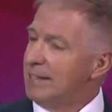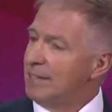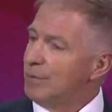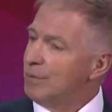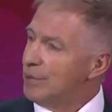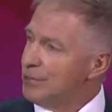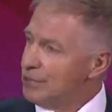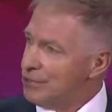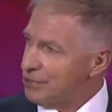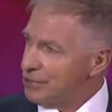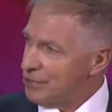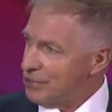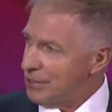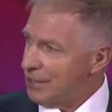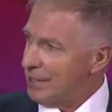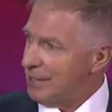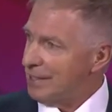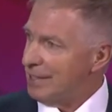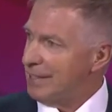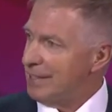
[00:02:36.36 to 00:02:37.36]
What you're
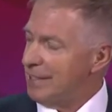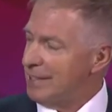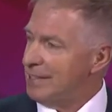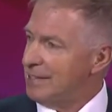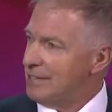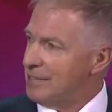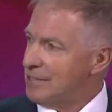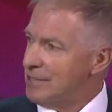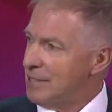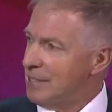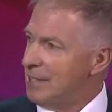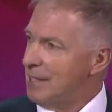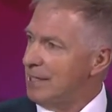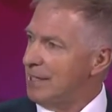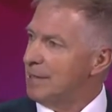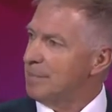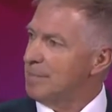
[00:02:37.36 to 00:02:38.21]
seeing is the